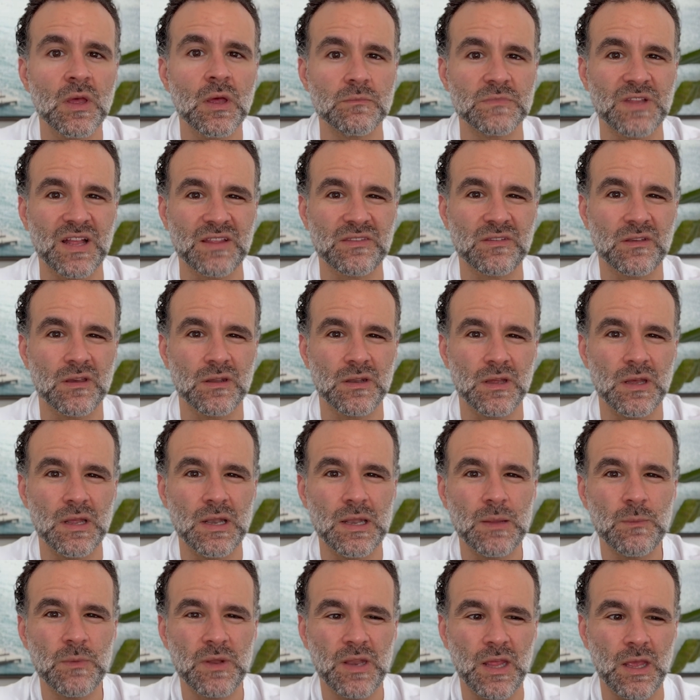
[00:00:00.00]
that's gonna
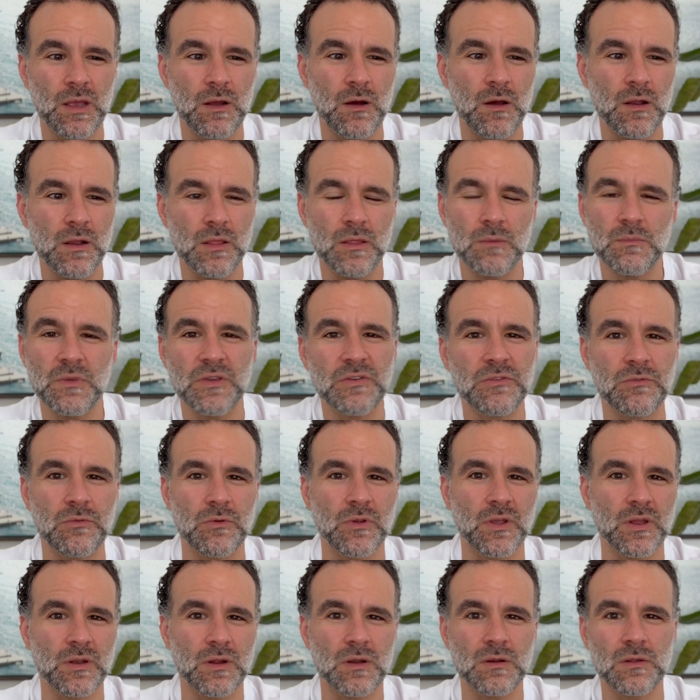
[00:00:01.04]
eliminate all of the
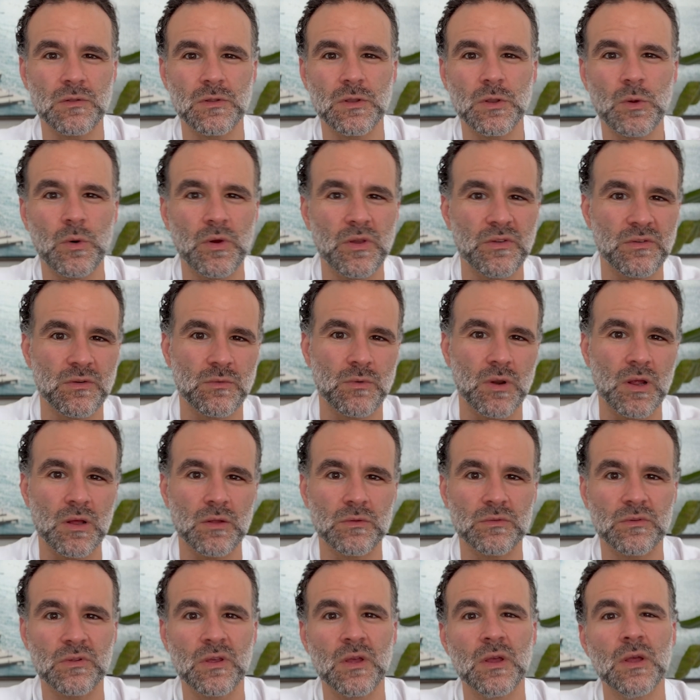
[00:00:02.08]
mystery and all of the noise
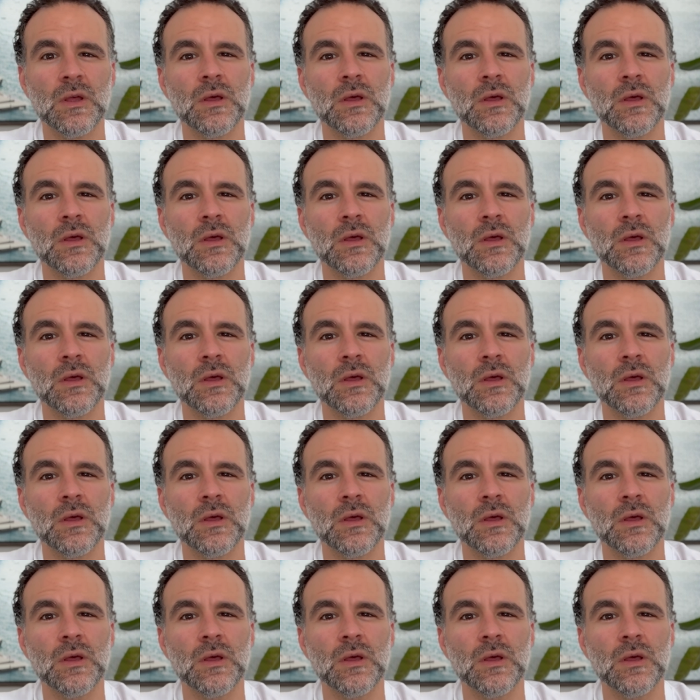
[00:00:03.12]
around